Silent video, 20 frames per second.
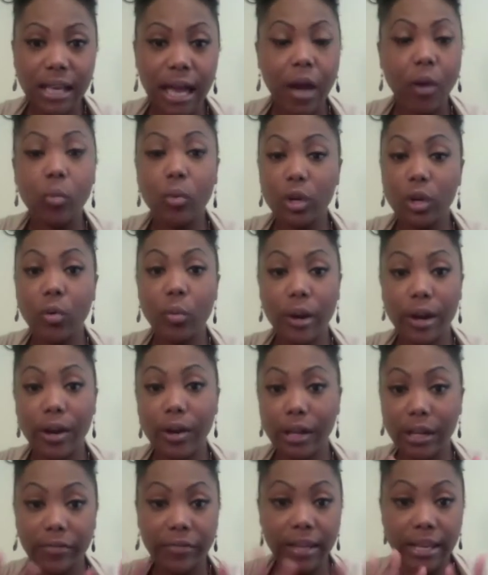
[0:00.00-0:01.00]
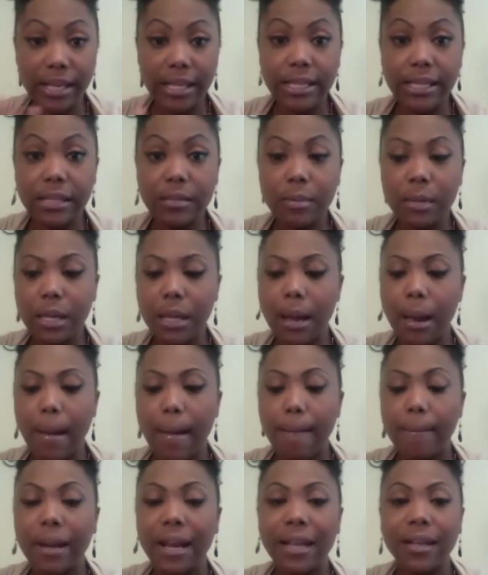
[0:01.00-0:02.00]
I will wear it if it hits me,
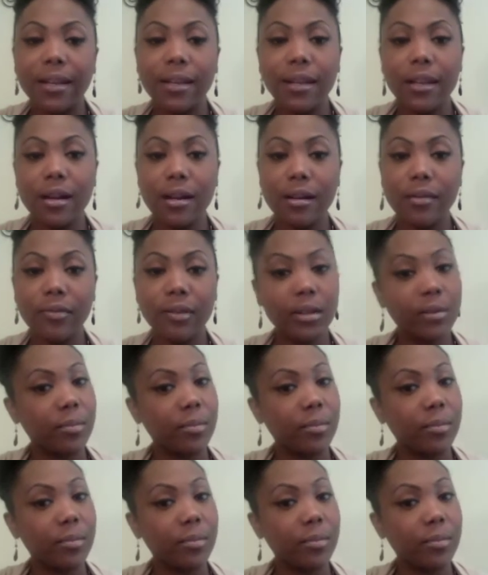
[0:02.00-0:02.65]
but I love